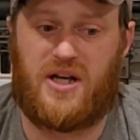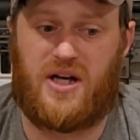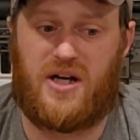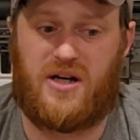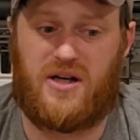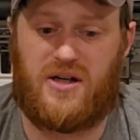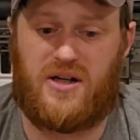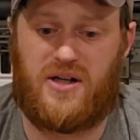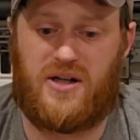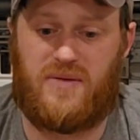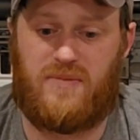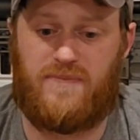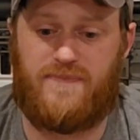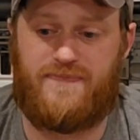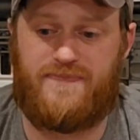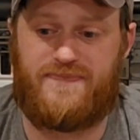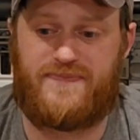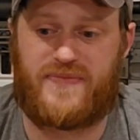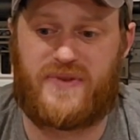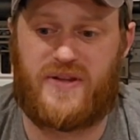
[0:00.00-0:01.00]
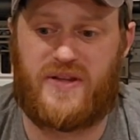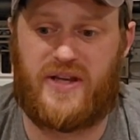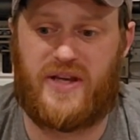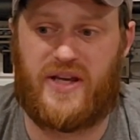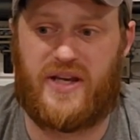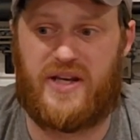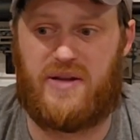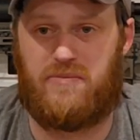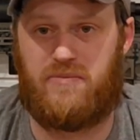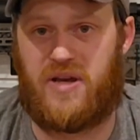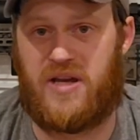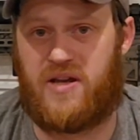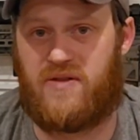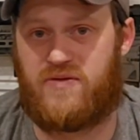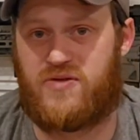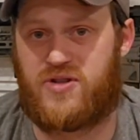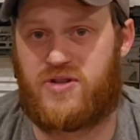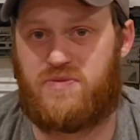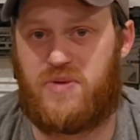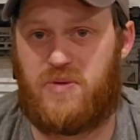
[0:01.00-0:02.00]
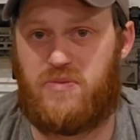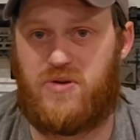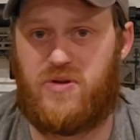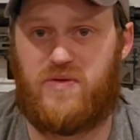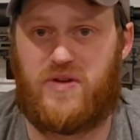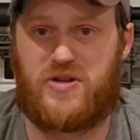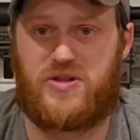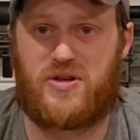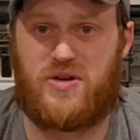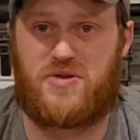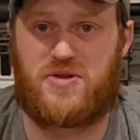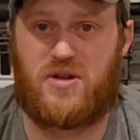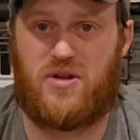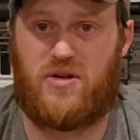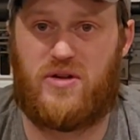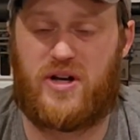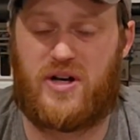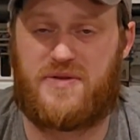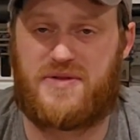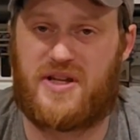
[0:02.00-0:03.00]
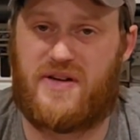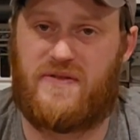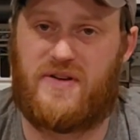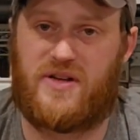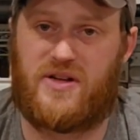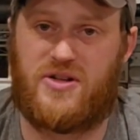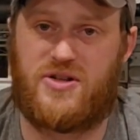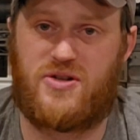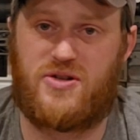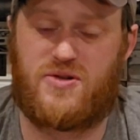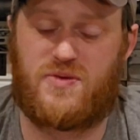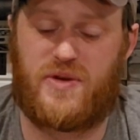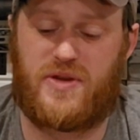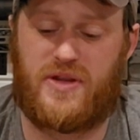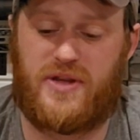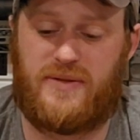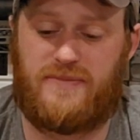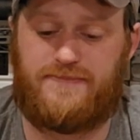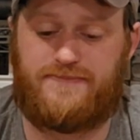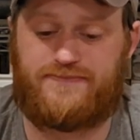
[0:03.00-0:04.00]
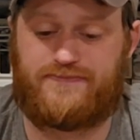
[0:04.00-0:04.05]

and it may have just been moving so slow that I was having issues with it.